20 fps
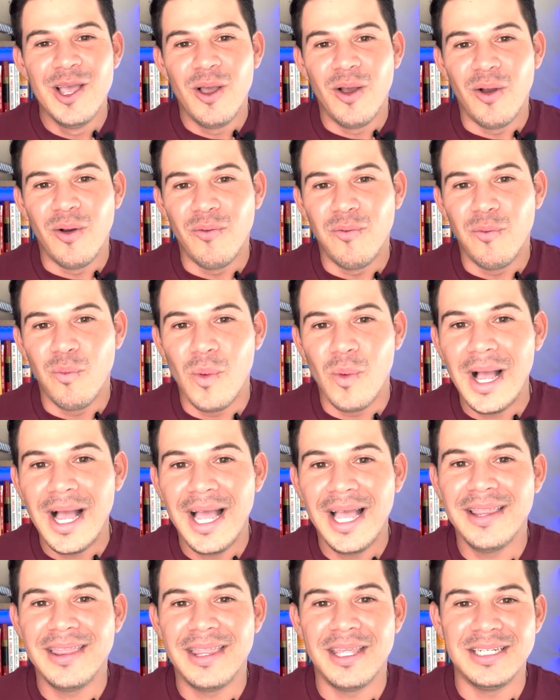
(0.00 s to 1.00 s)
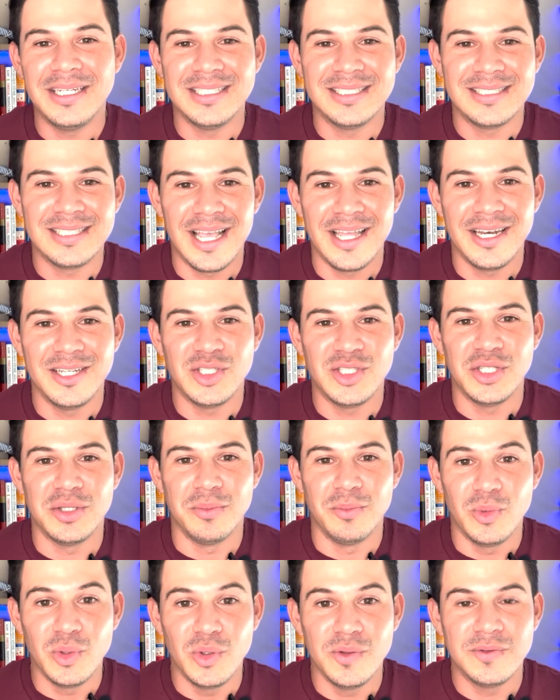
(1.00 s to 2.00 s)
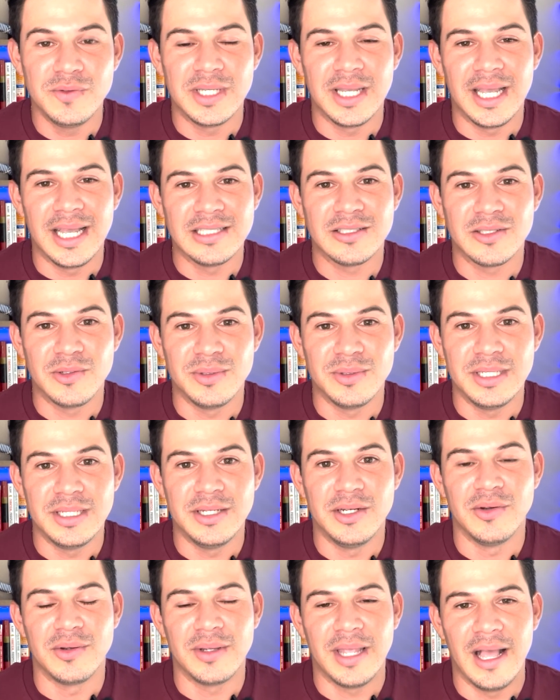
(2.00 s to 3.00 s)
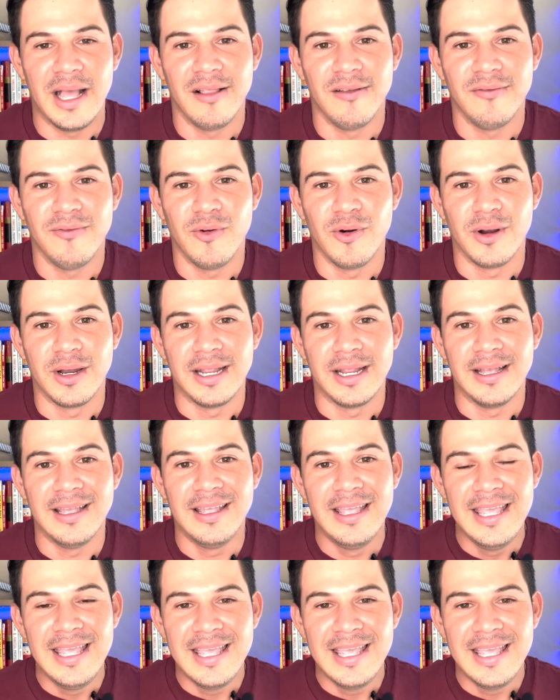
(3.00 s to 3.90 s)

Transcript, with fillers: of why they decided to move to Escondido, California,